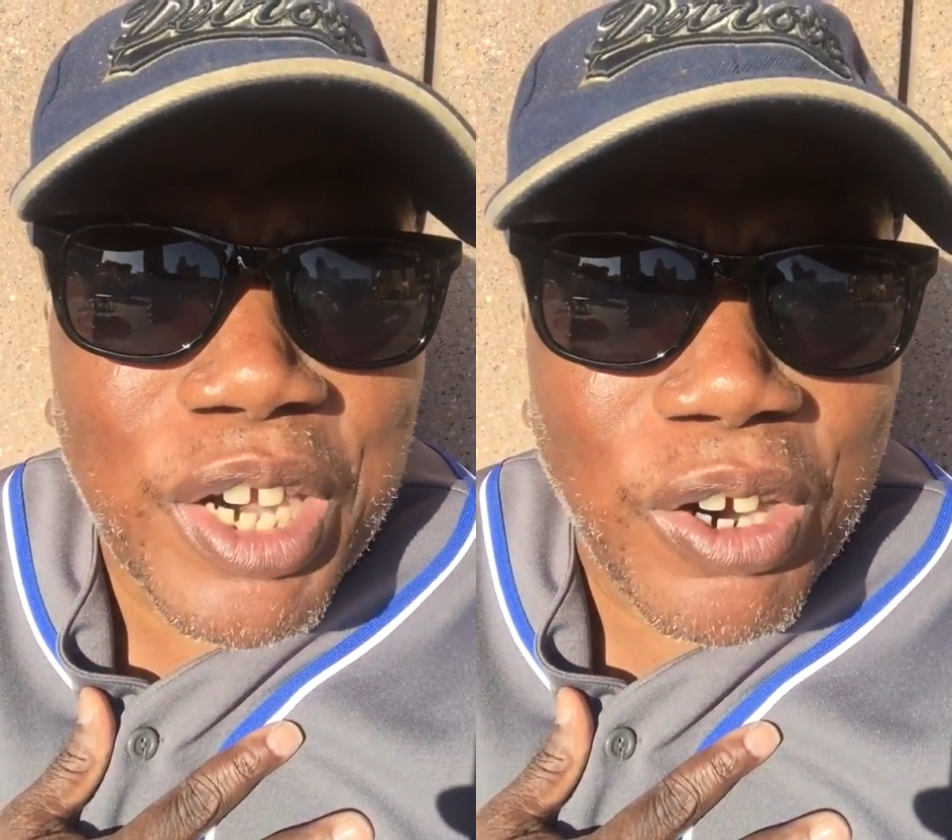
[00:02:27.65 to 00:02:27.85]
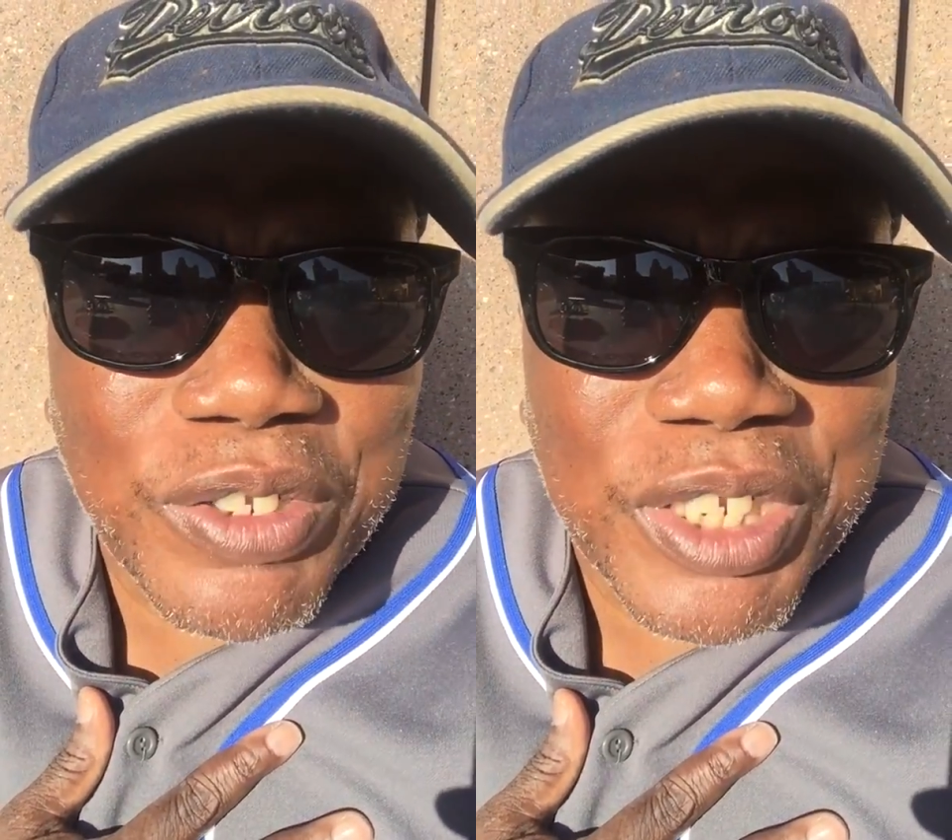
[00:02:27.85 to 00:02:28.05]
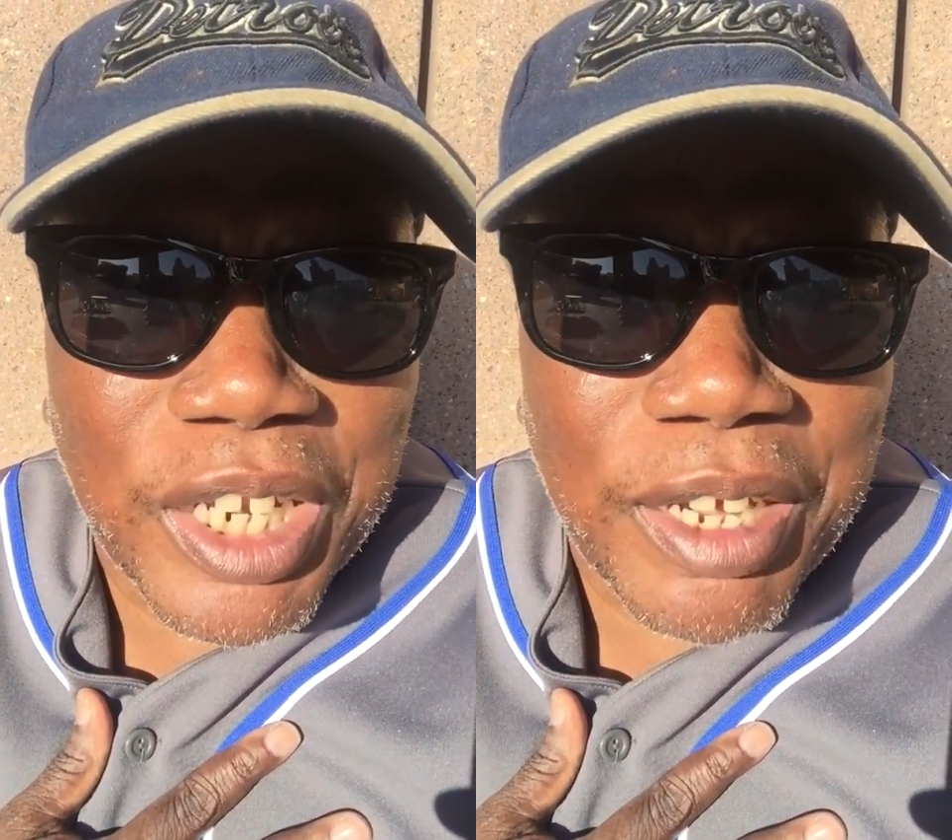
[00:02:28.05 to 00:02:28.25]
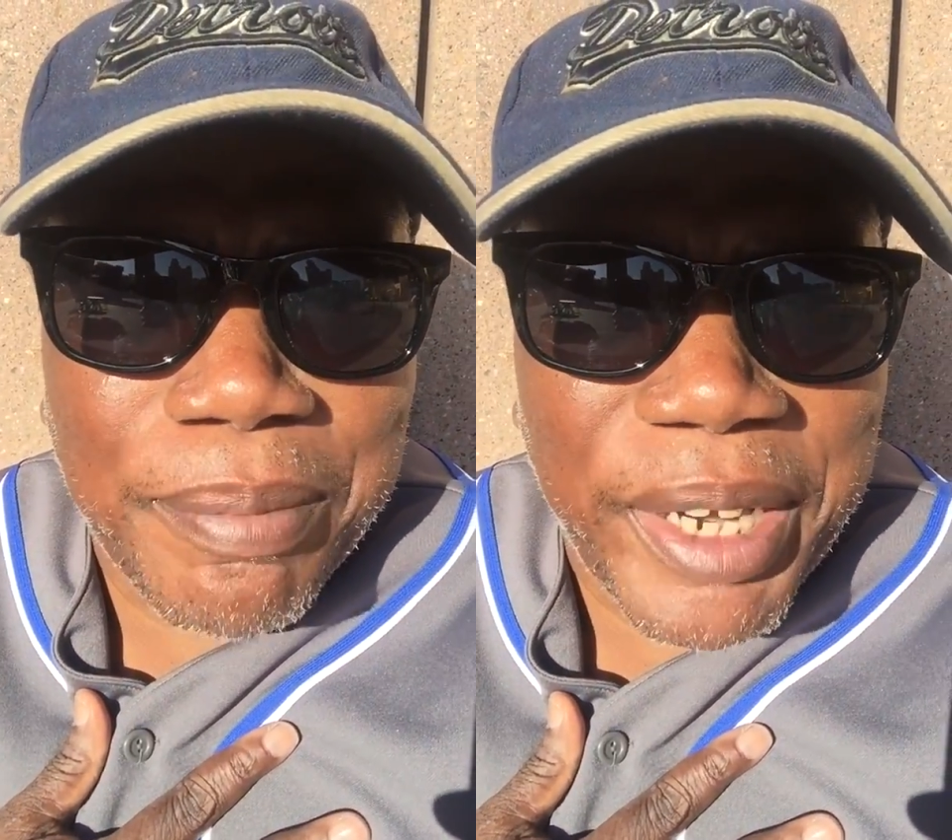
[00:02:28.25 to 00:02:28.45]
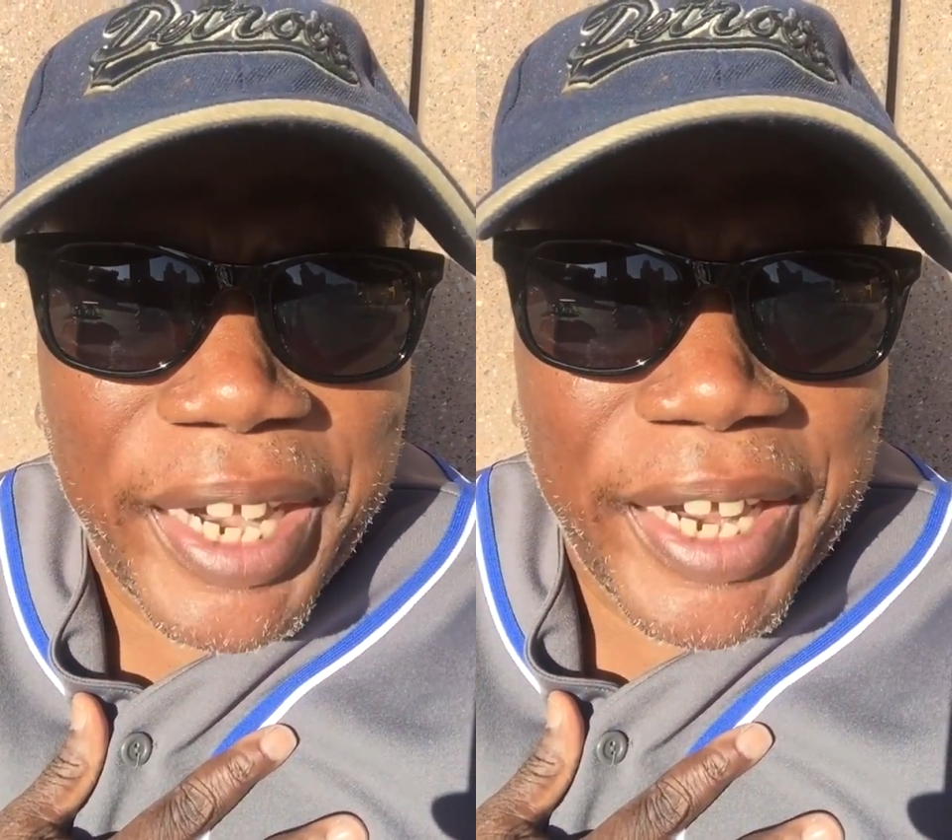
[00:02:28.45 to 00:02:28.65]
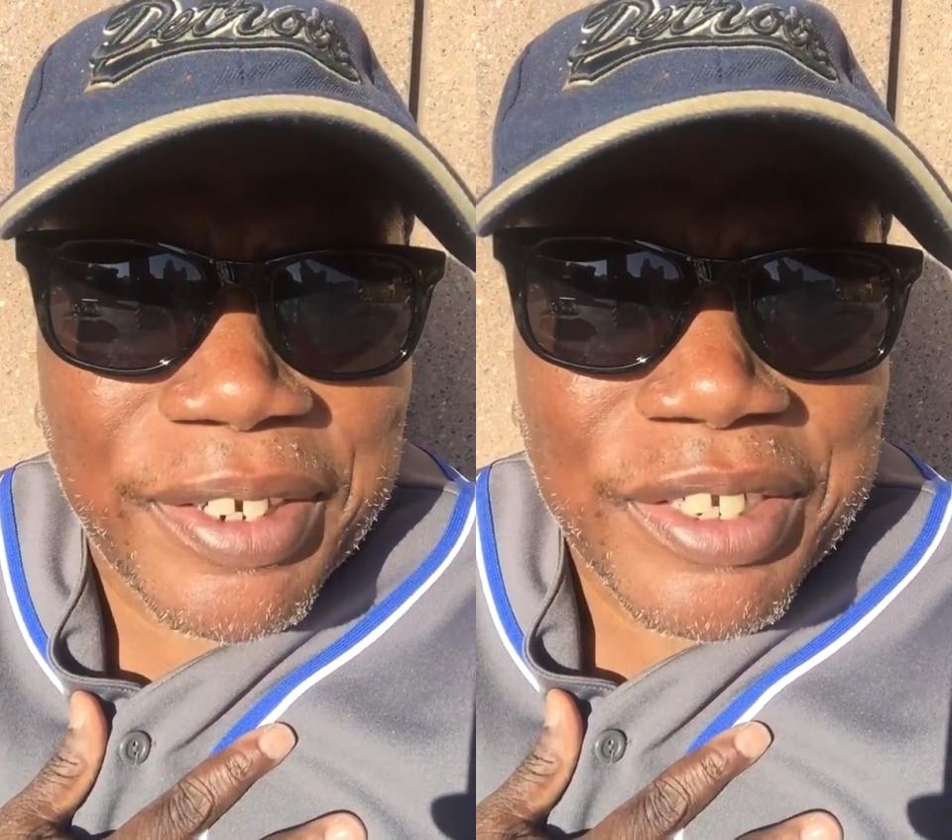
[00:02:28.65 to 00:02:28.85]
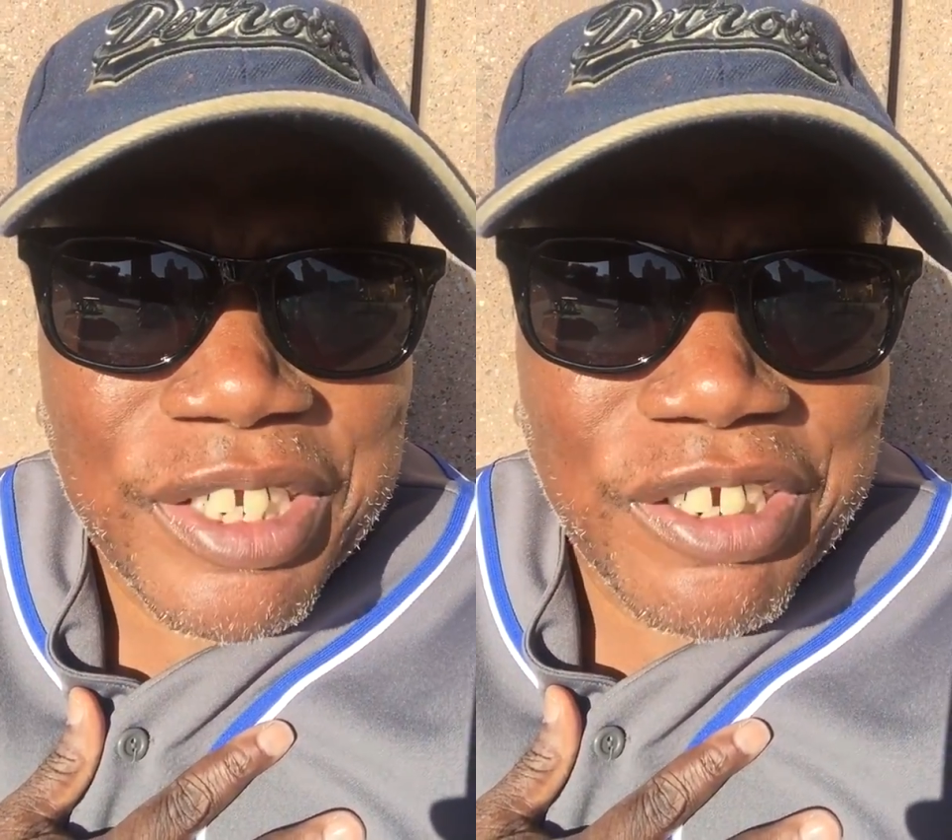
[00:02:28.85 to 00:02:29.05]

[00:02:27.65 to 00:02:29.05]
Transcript: Hearts Club Band,